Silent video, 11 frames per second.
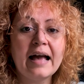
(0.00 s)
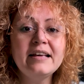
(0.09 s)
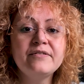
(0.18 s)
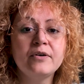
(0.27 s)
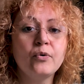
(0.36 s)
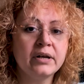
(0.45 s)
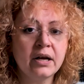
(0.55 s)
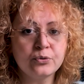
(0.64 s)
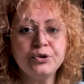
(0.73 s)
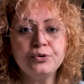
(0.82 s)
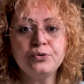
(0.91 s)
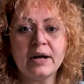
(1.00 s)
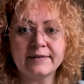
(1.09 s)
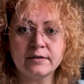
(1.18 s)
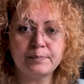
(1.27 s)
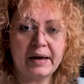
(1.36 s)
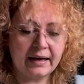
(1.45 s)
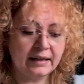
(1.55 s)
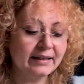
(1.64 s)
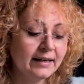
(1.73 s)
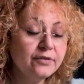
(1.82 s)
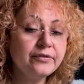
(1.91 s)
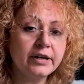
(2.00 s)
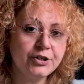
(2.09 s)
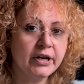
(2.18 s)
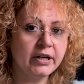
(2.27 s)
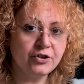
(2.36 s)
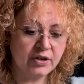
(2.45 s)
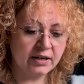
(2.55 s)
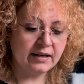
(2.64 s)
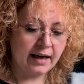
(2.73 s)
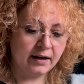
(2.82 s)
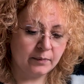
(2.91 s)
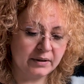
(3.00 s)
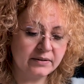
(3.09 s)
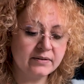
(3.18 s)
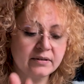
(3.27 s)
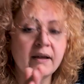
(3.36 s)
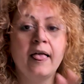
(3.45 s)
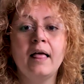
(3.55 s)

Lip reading: even when I redo that spell, if I change any elements,